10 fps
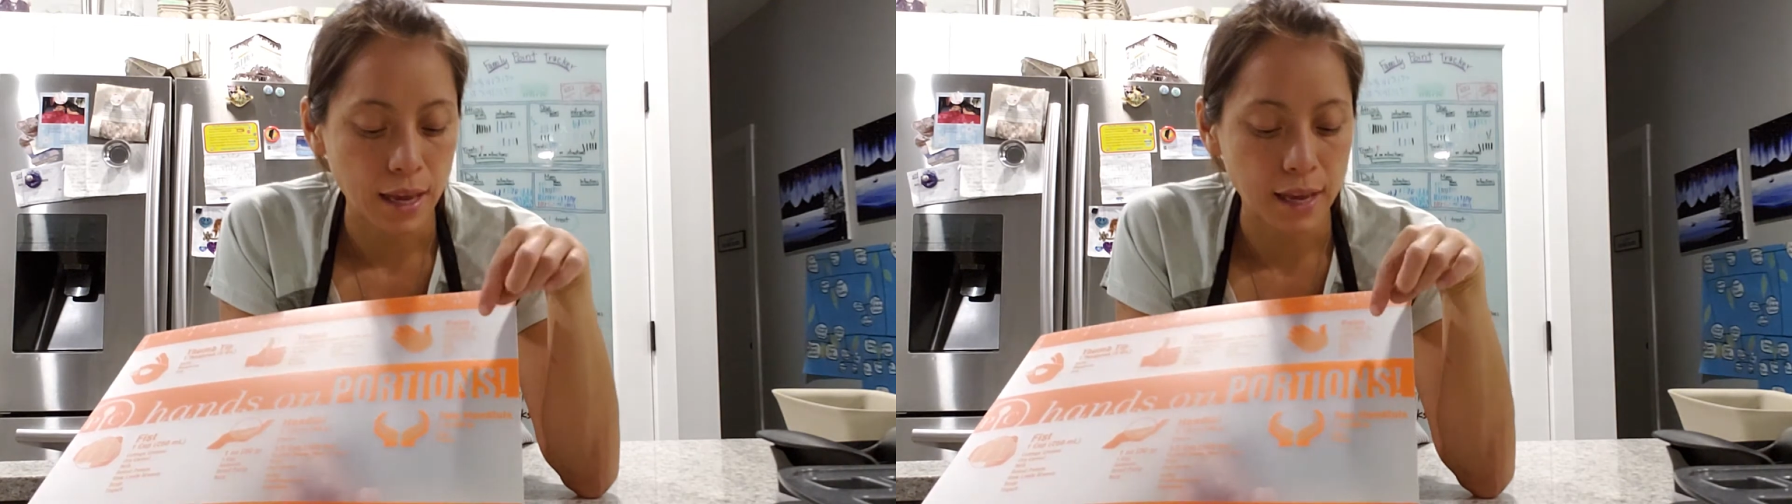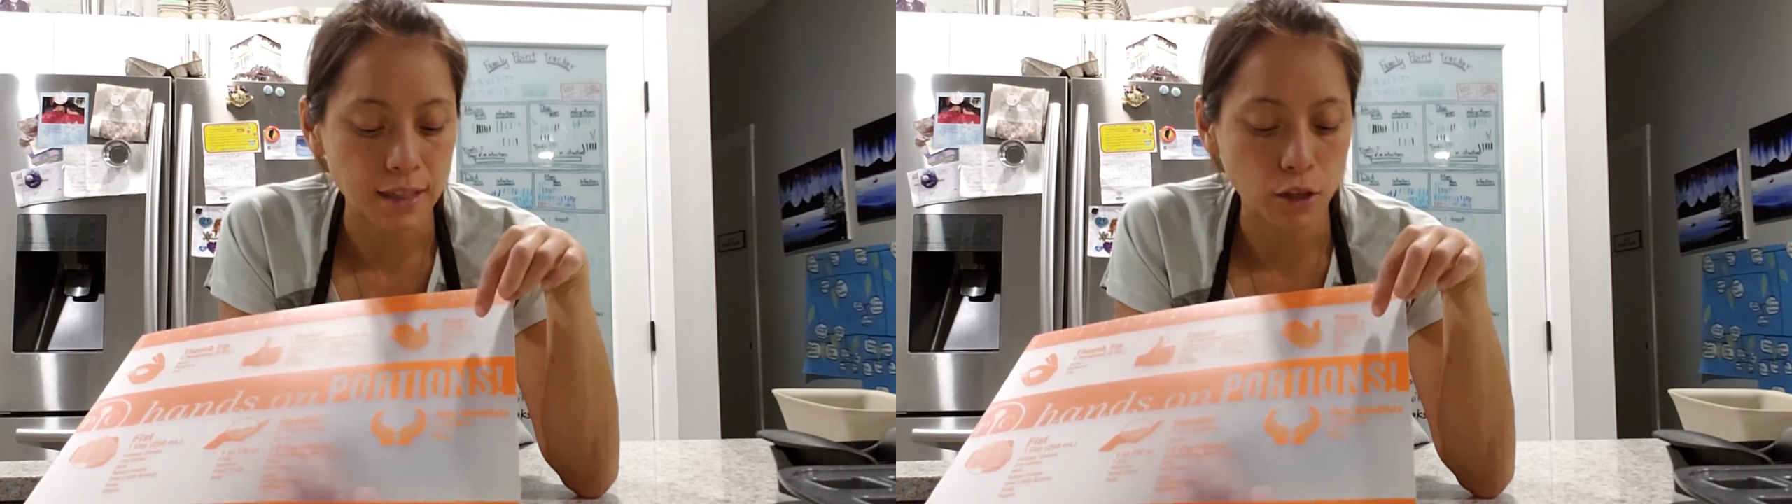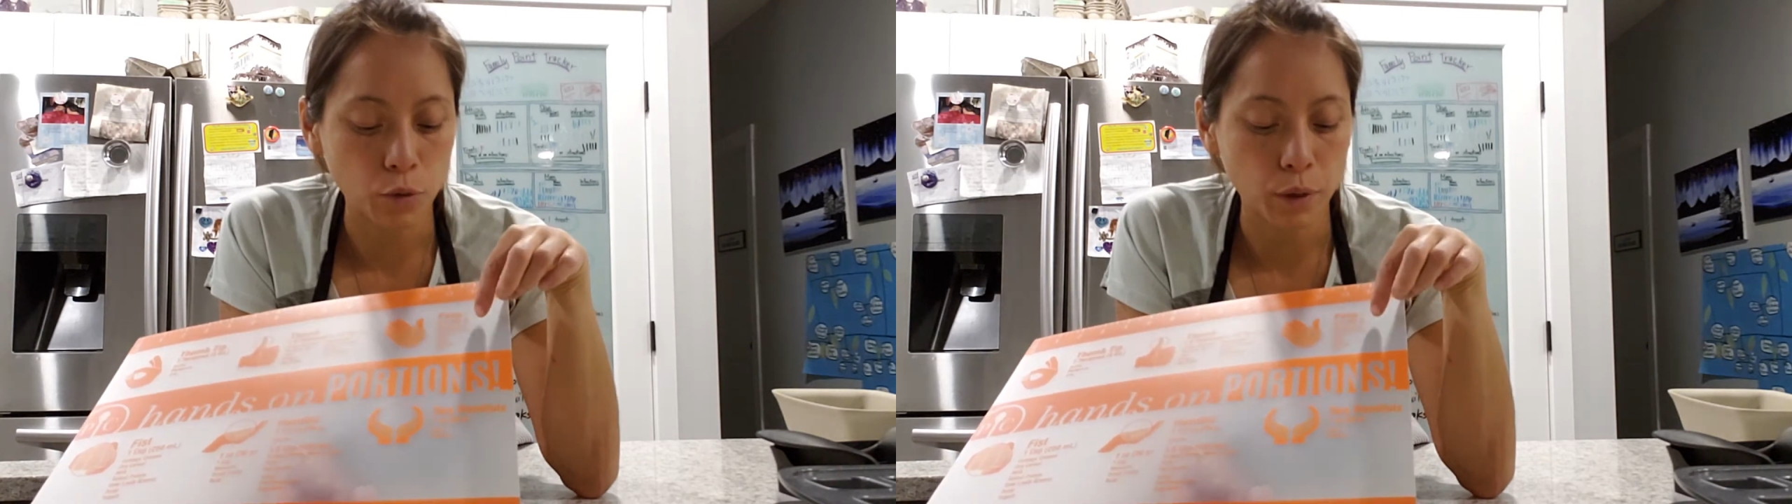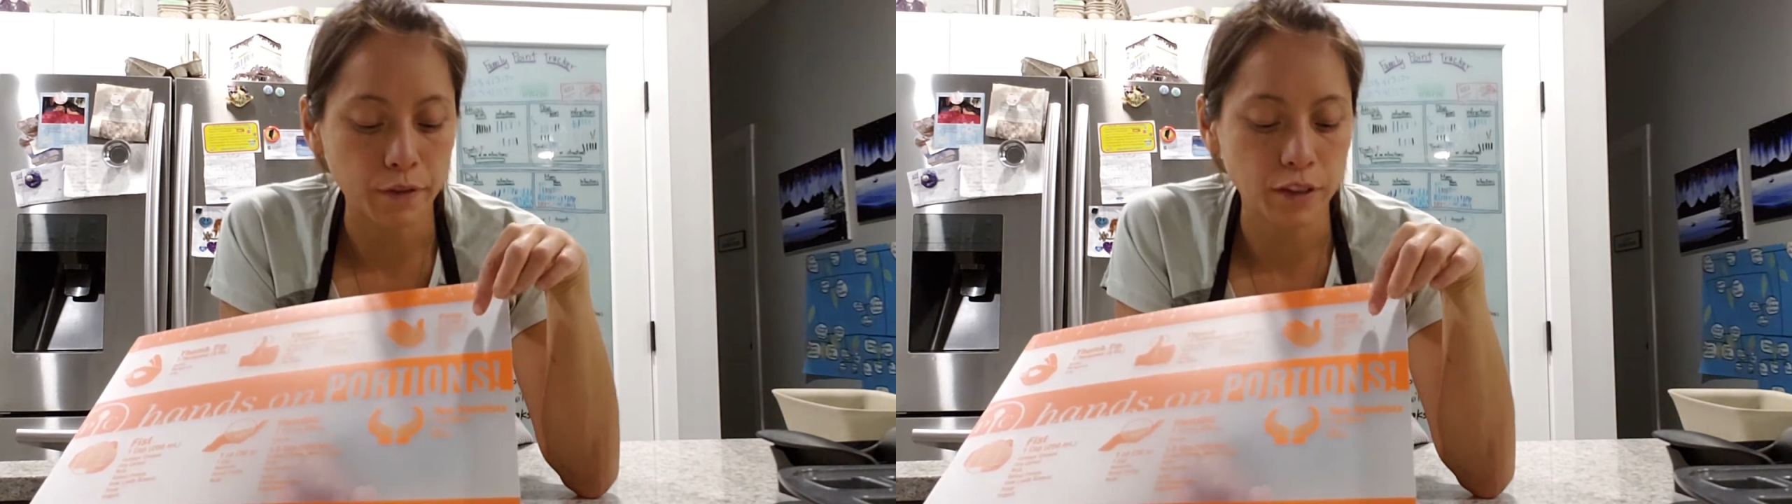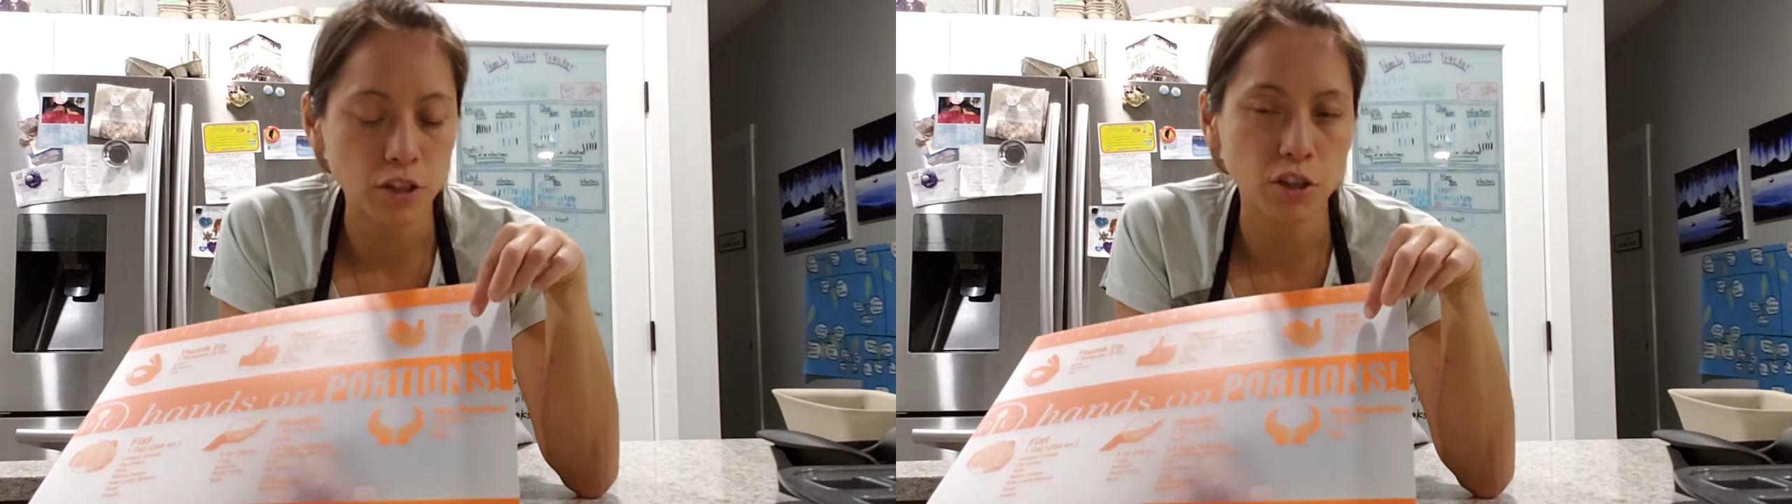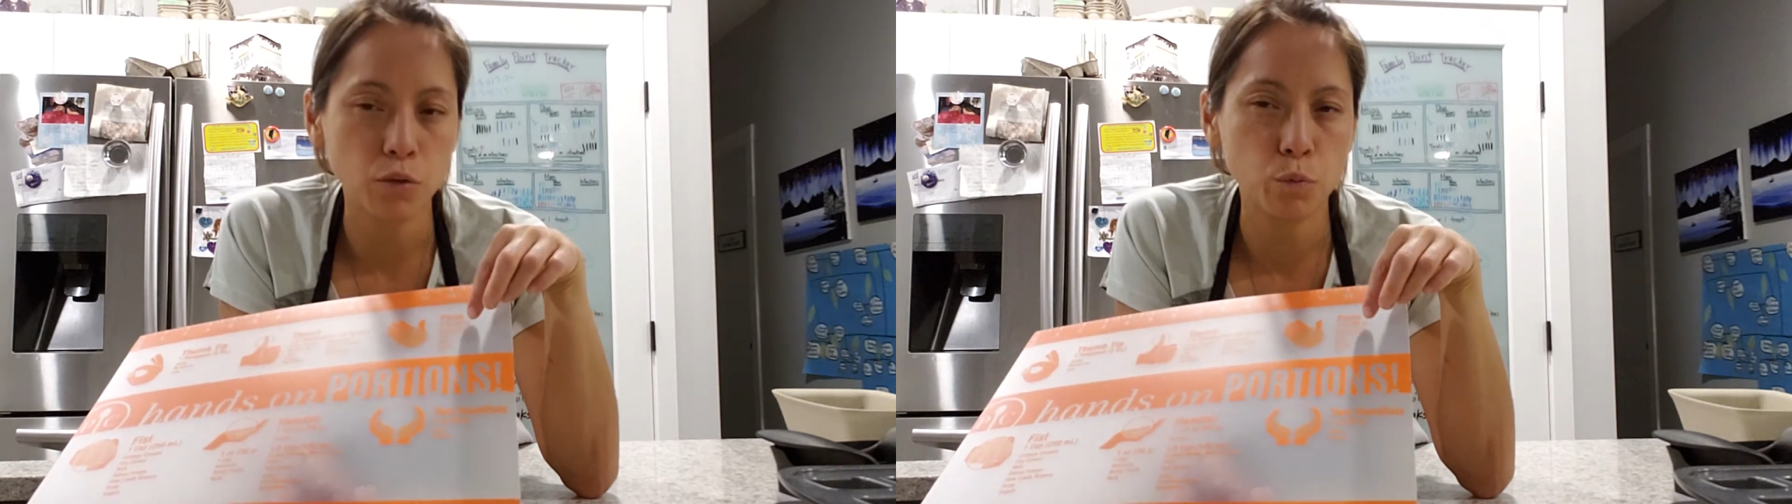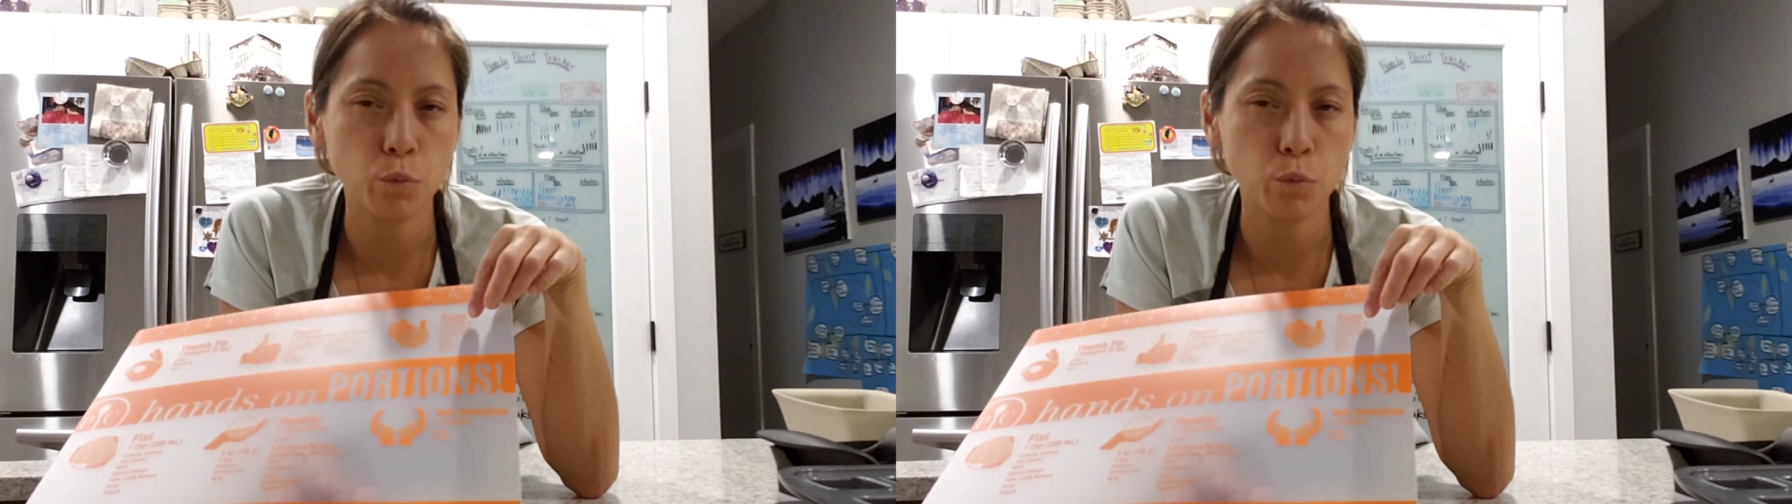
it's equivalent to